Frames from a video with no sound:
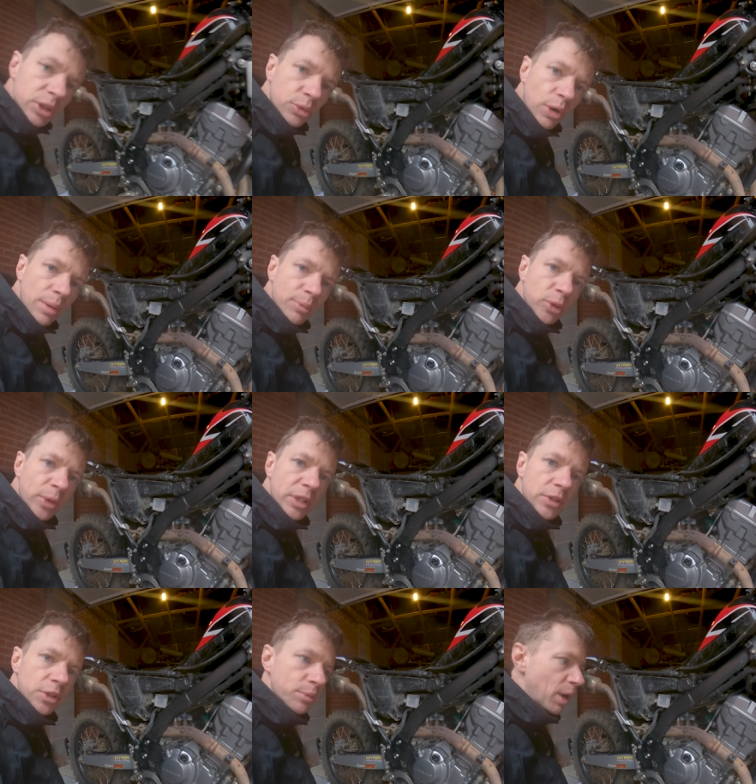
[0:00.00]
just right in between
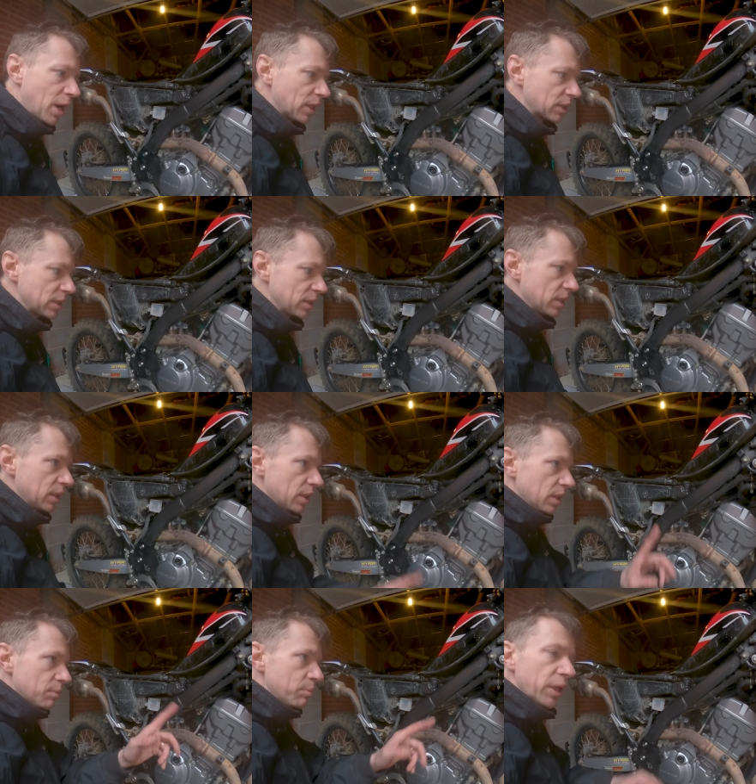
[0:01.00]
the two marks,
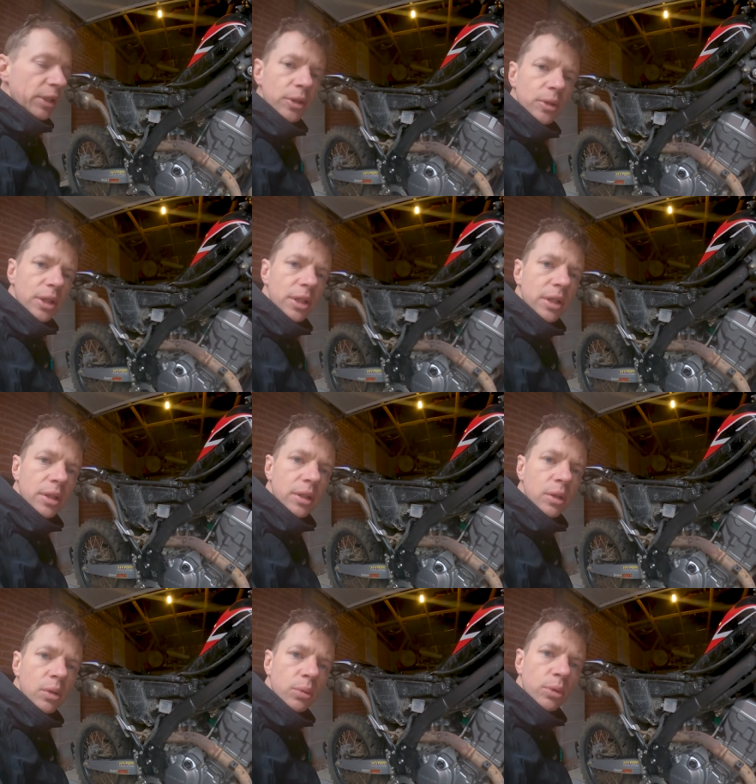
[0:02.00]
bit of coolant,
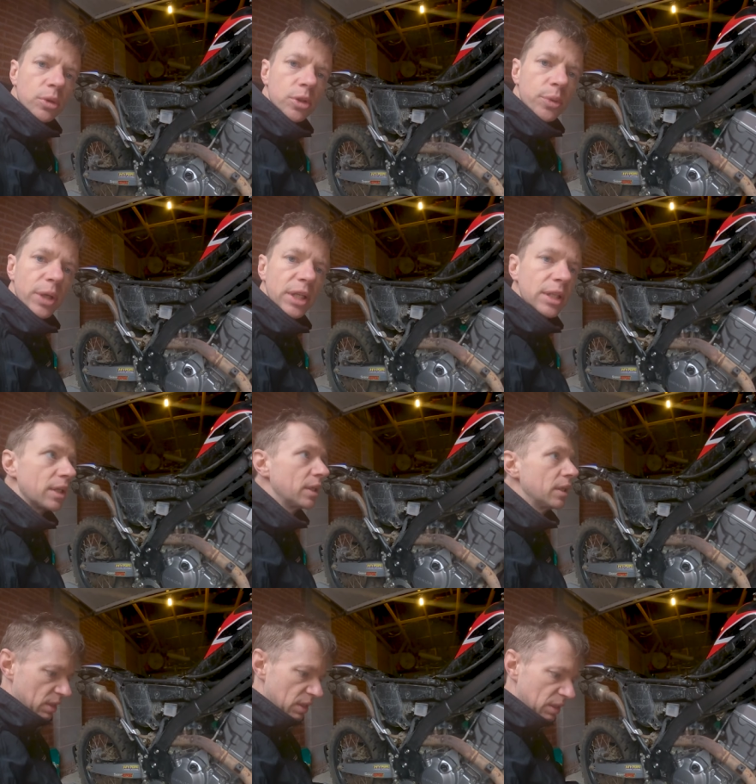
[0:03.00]
we're all squared.
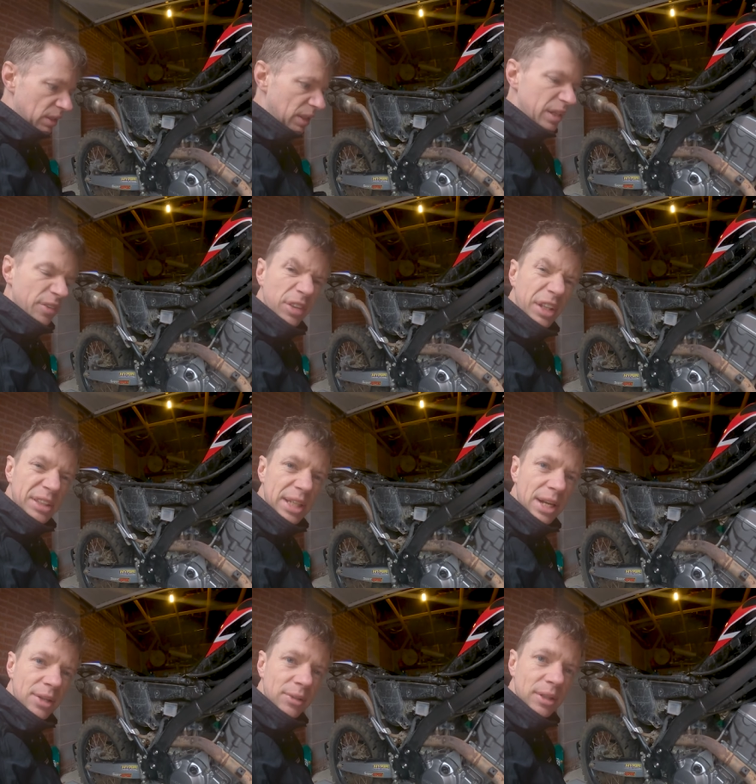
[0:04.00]
Clean everything
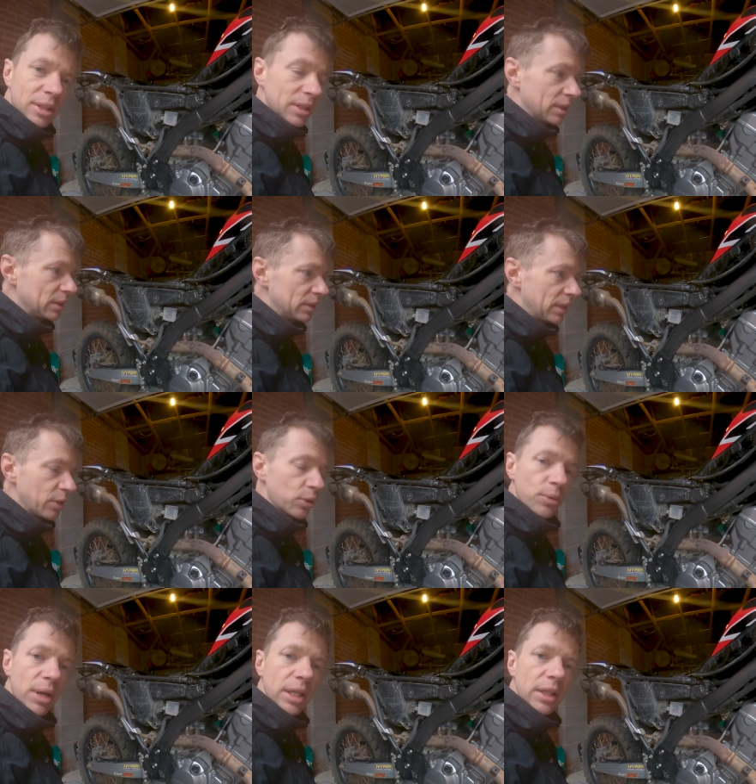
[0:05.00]
down, get it
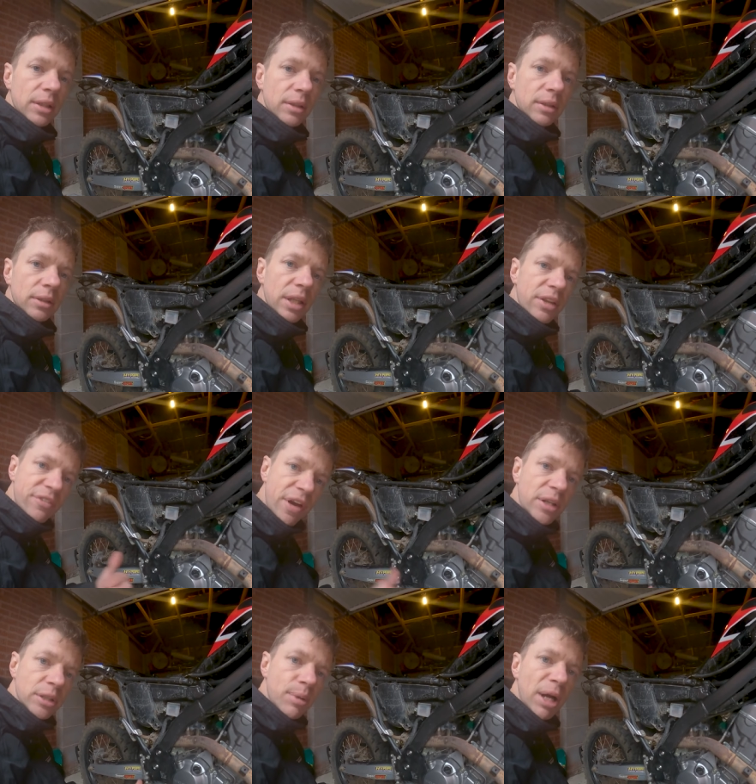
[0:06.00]
all ready, get the
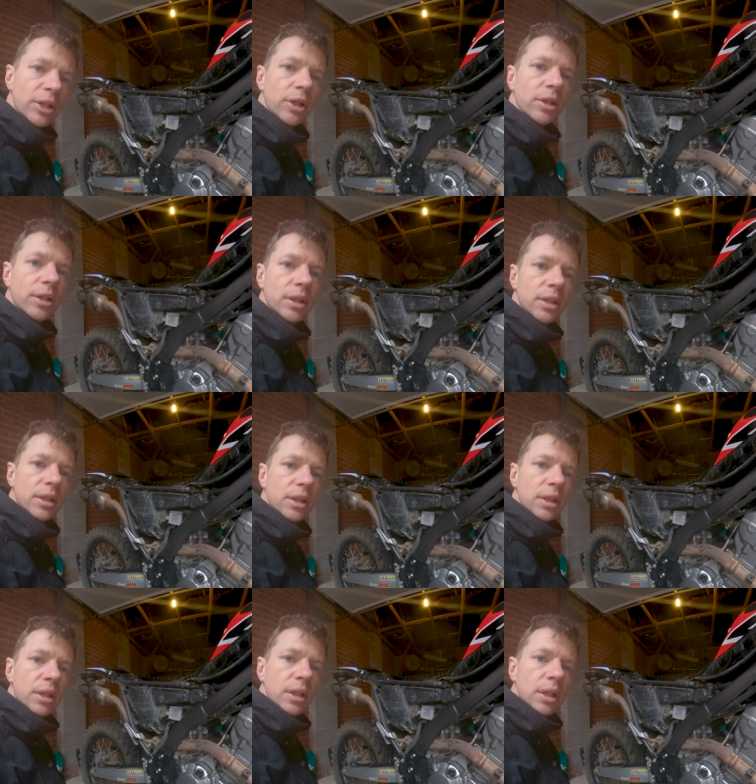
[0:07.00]
fairings back on,
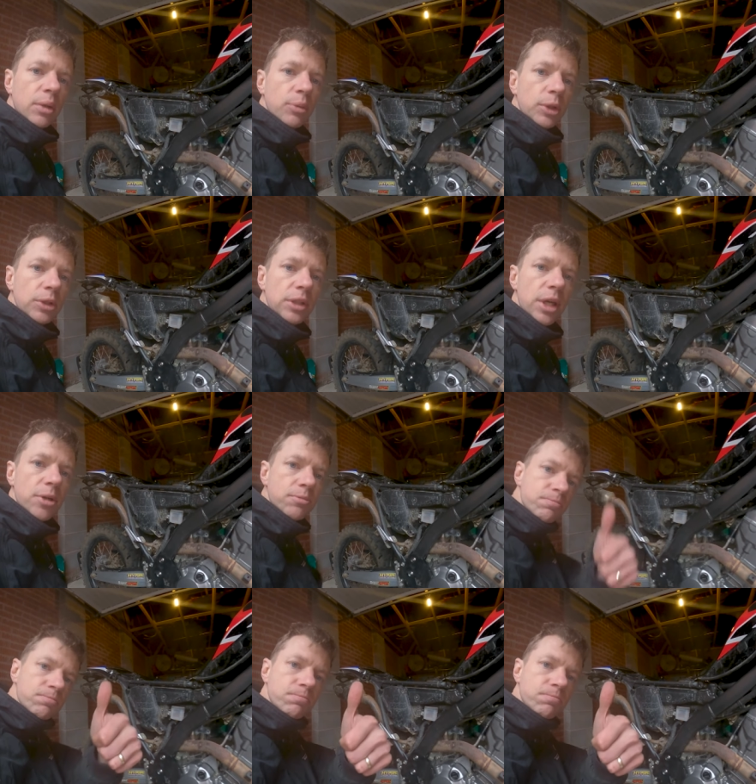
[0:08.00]
and we're good to go.